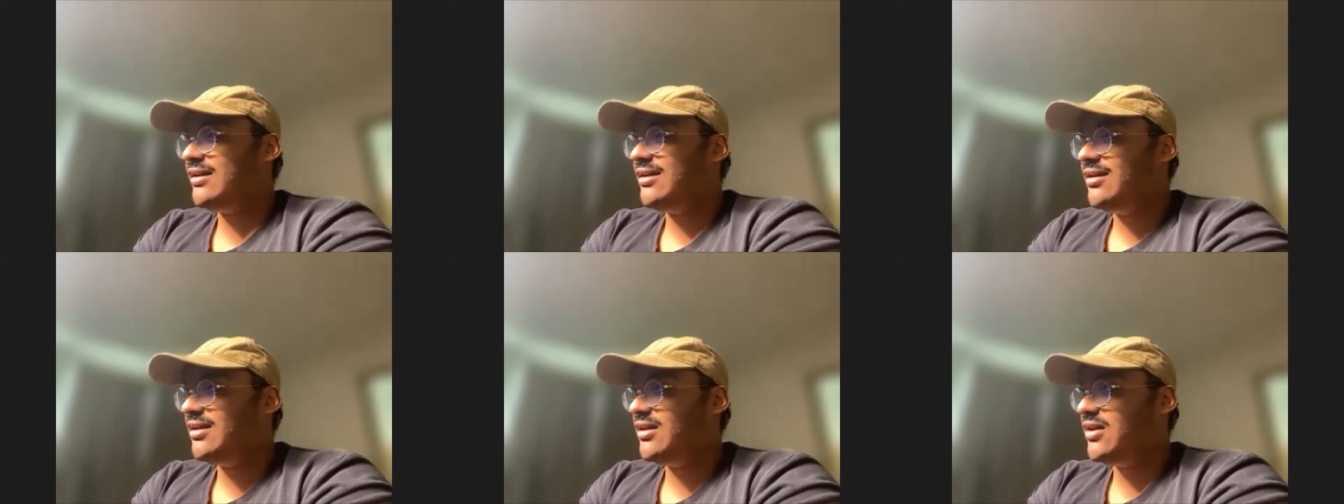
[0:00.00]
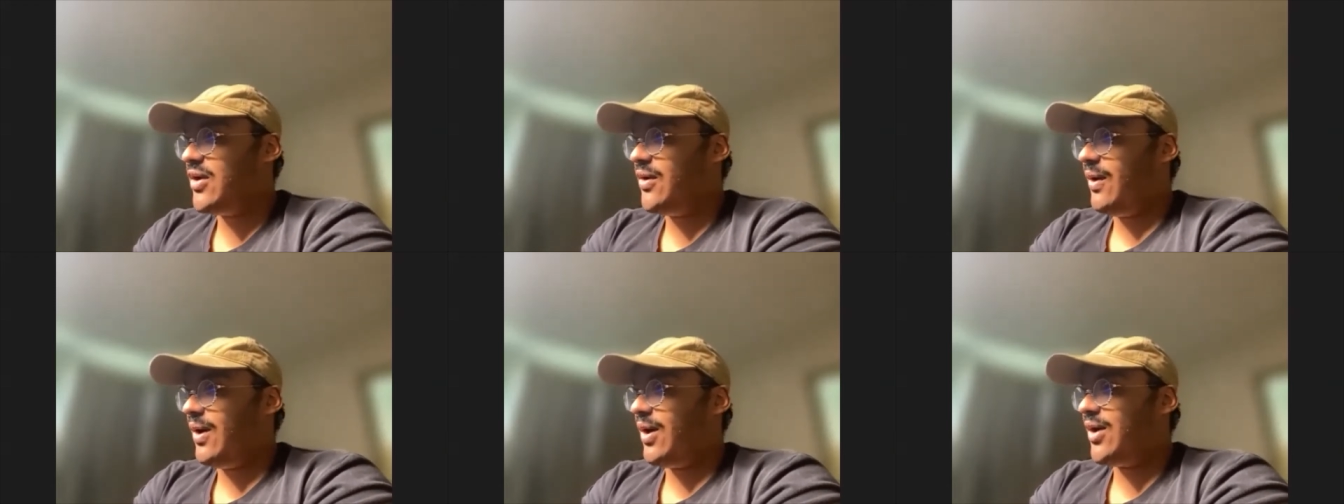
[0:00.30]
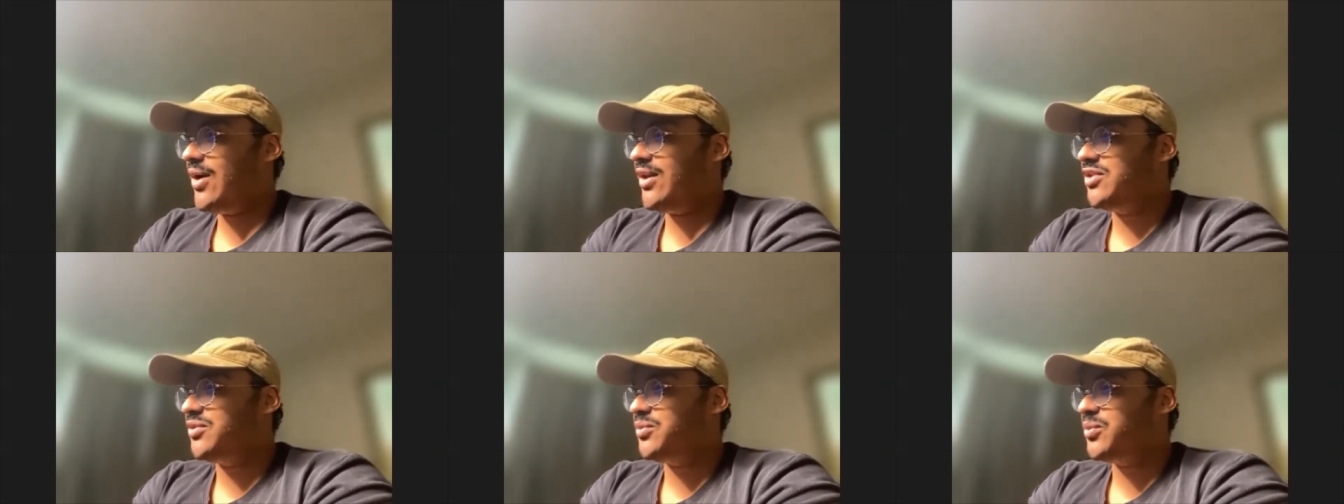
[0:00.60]
You know,
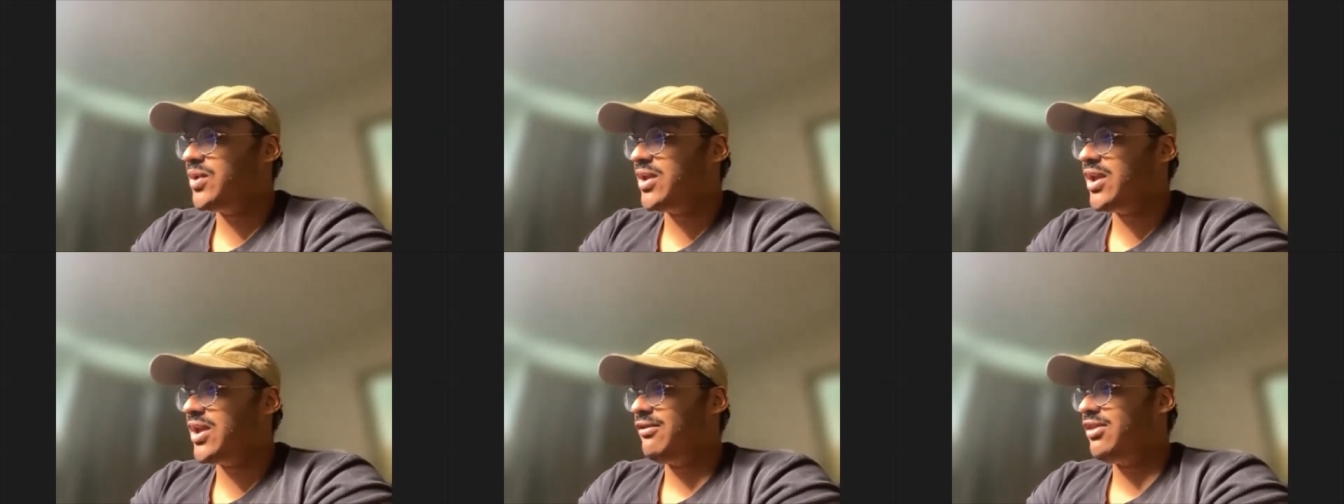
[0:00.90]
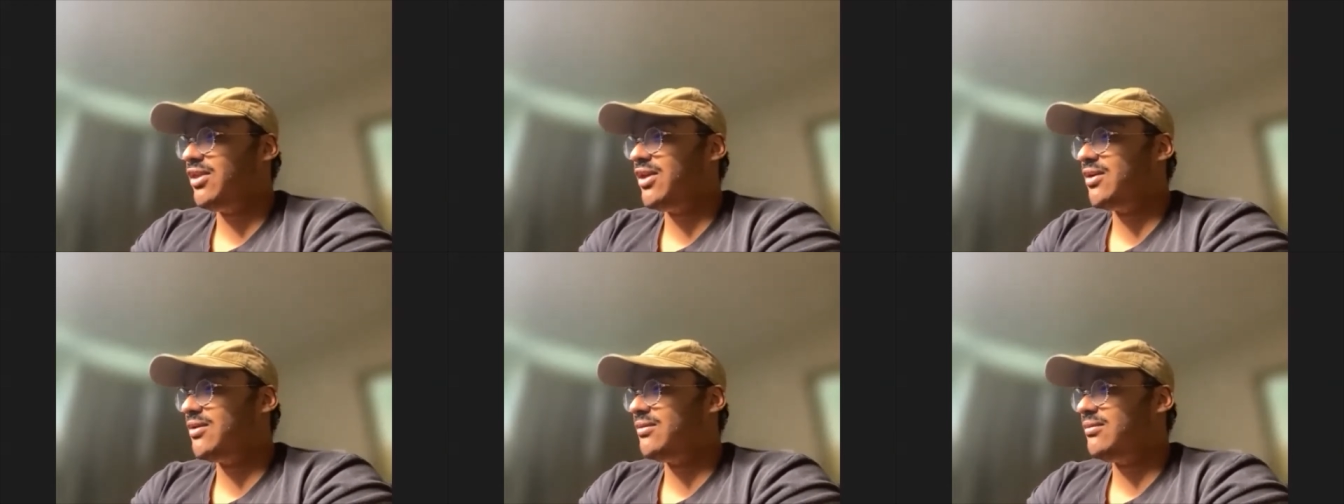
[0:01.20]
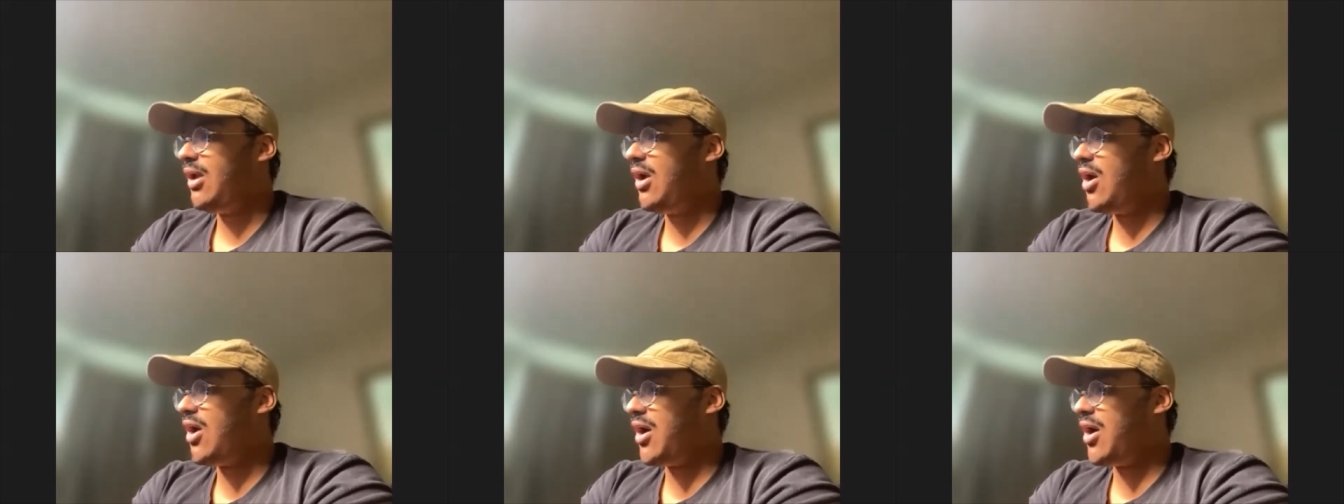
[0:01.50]
artists will give their
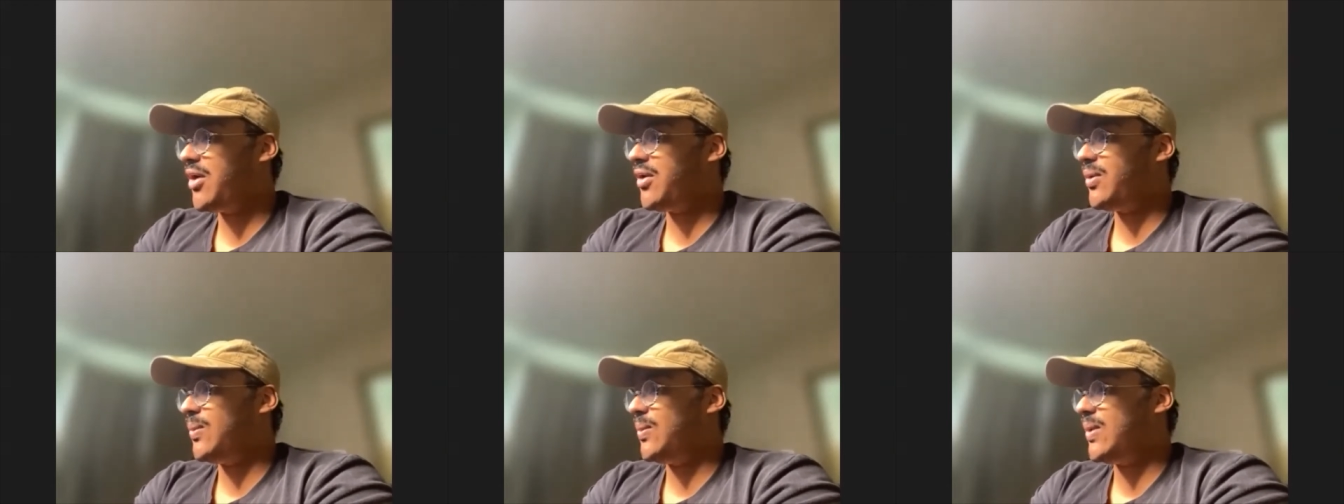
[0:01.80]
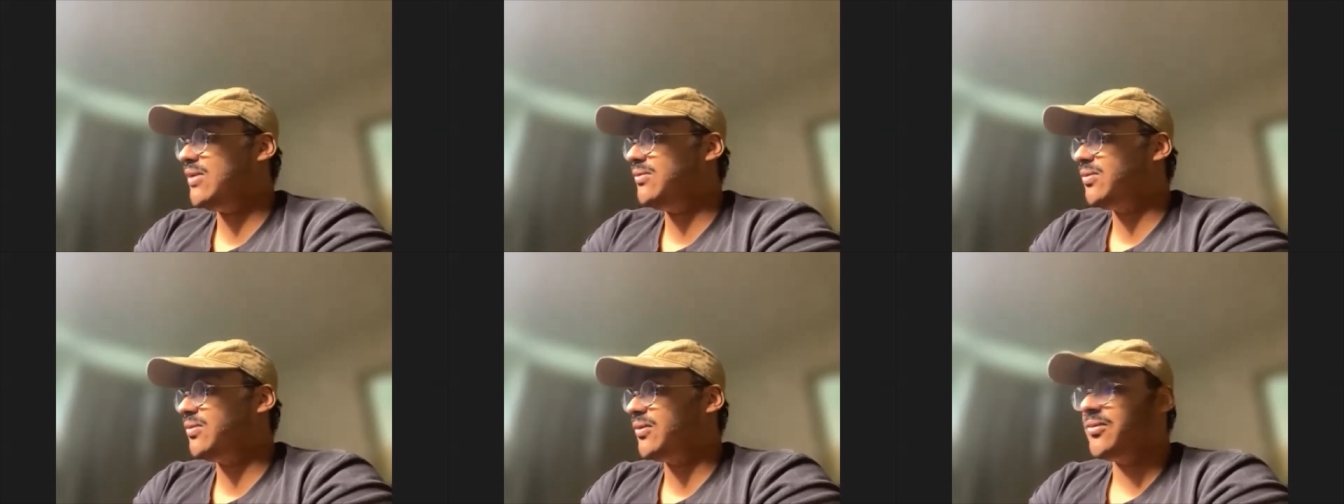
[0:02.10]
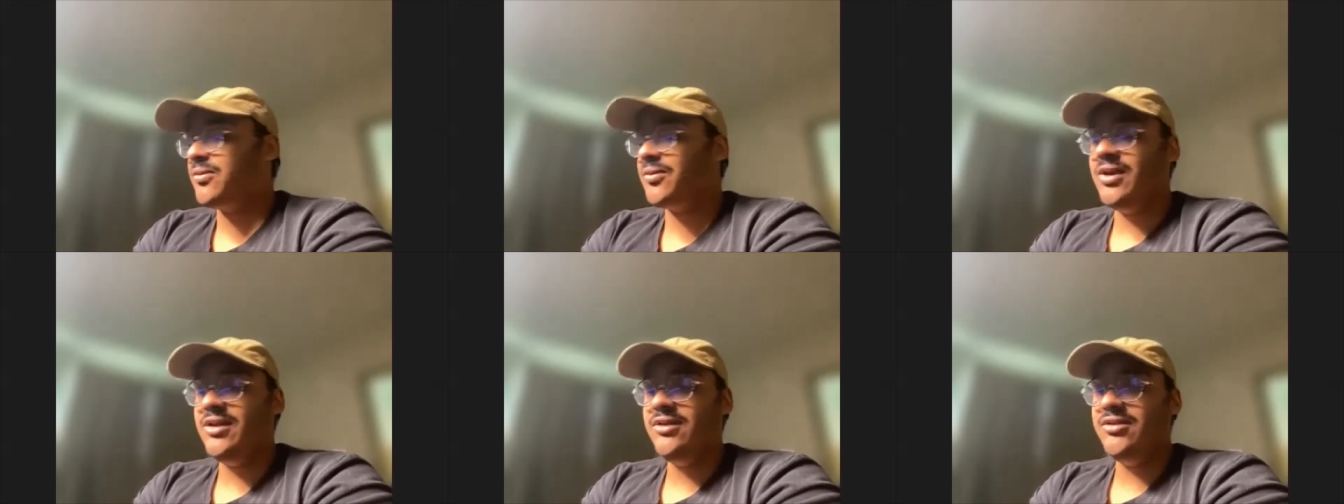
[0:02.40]
art away for
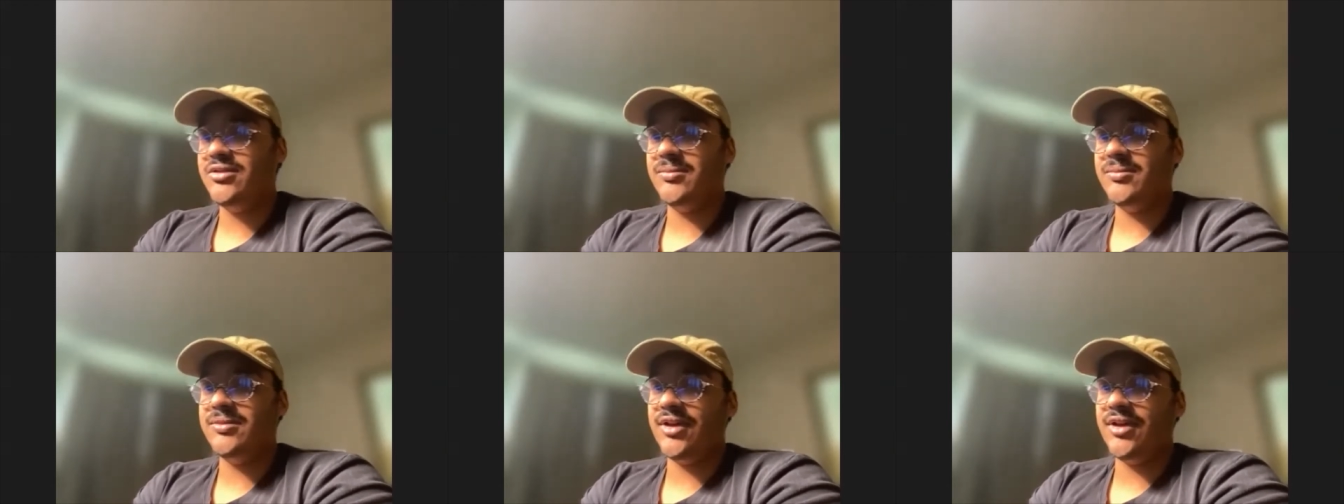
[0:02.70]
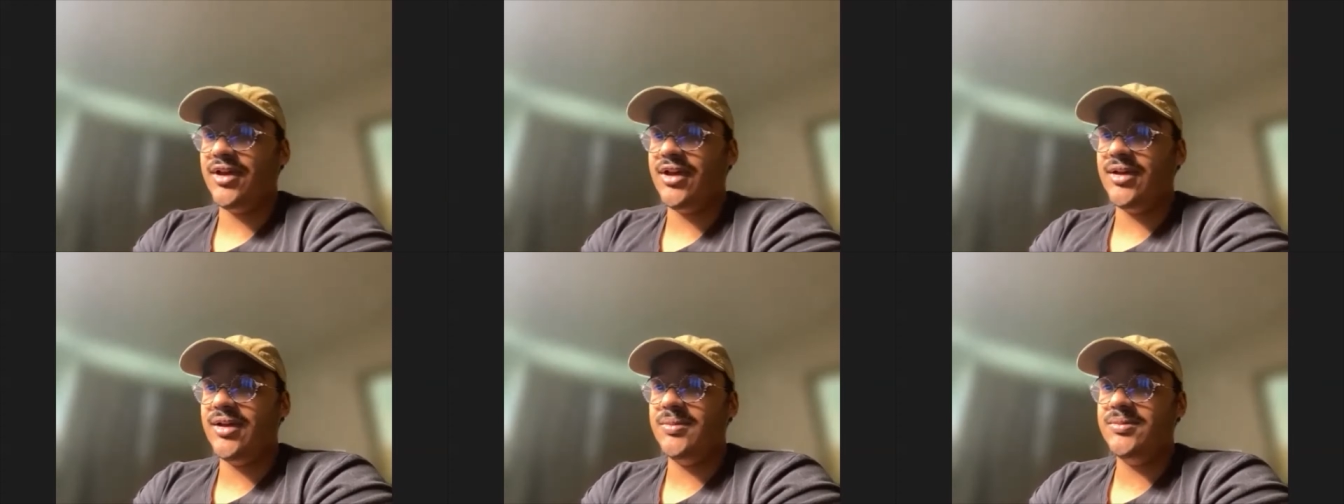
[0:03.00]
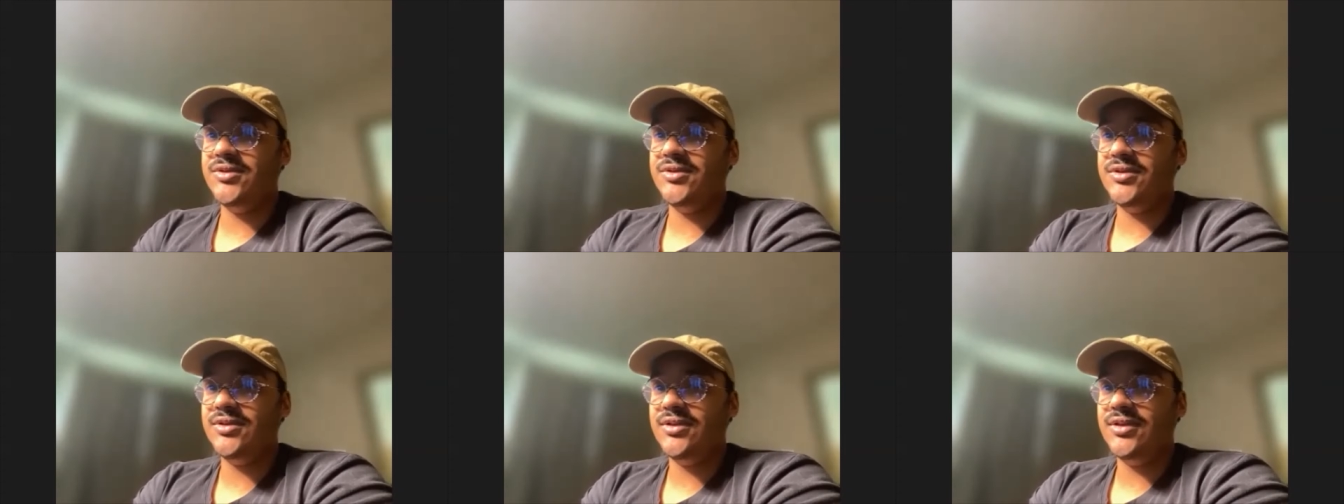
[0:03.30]
free sometimes,